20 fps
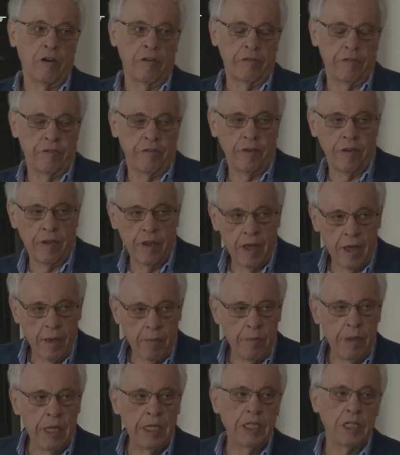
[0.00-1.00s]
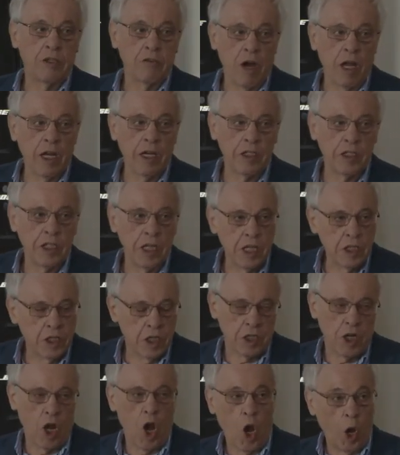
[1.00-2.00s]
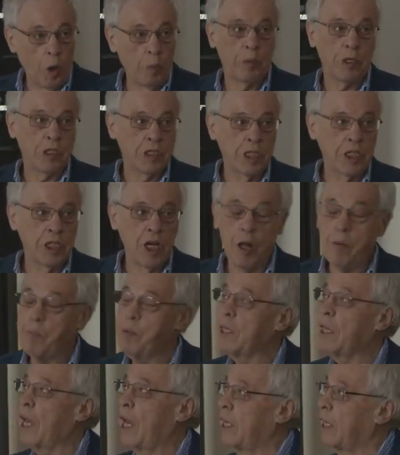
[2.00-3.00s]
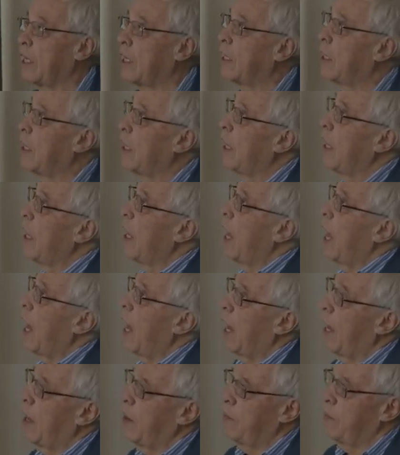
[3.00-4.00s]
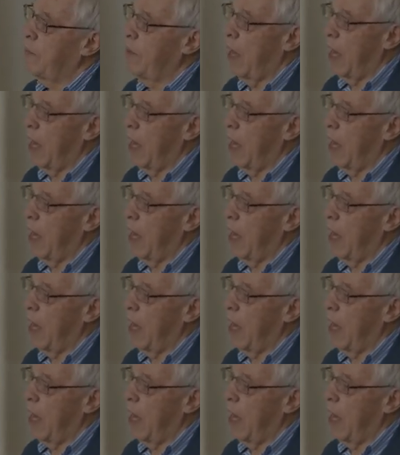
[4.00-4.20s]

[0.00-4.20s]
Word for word: of meteorology is just hopelessly complicated. Um,